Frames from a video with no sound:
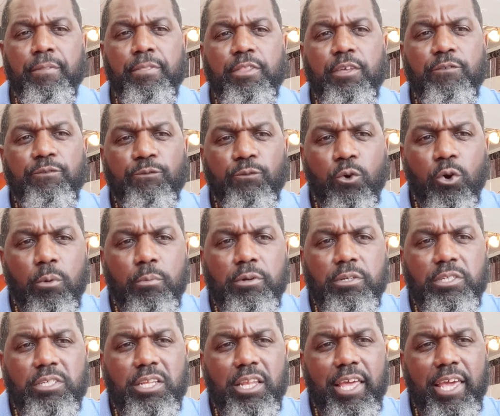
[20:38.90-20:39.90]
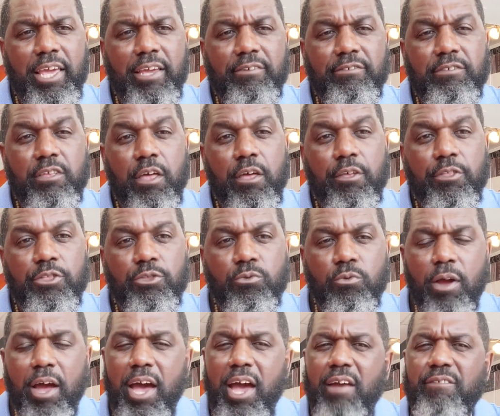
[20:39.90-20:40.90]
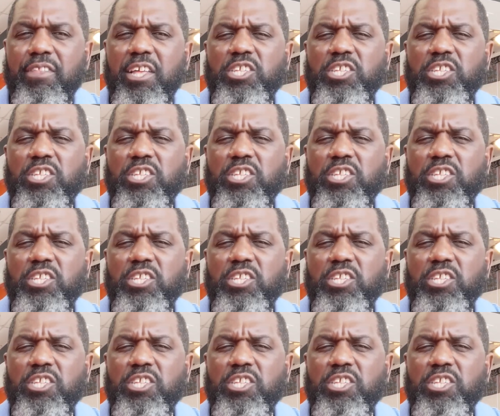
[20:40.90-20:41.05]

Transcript: The former slaves thrived.